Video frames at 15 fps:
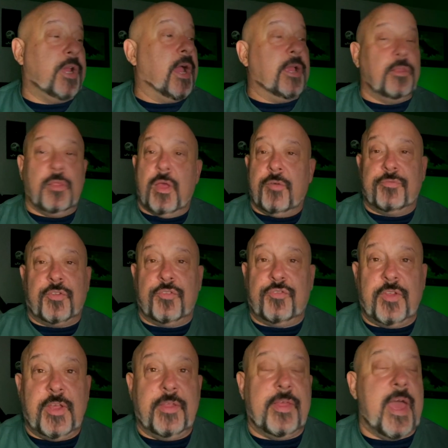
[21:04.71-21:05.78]
I love to
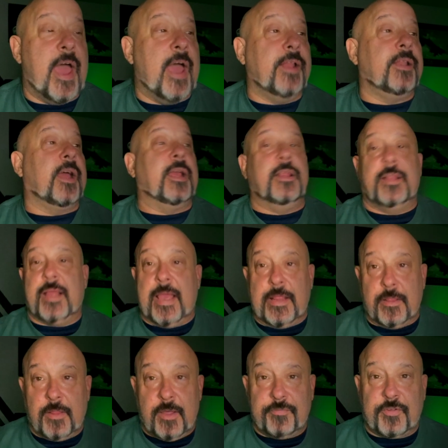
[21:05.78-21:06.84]
see that. I
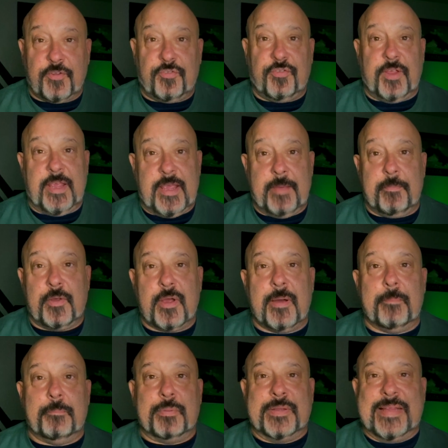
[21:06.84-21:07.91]
love to see him
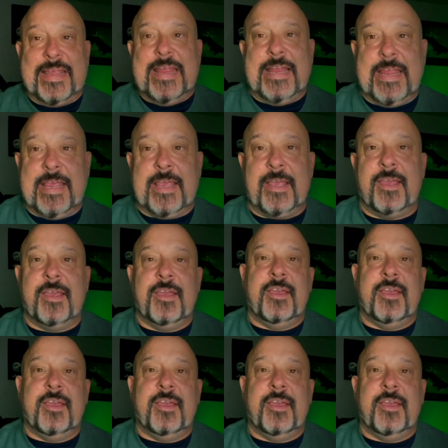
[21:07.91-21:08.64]
completing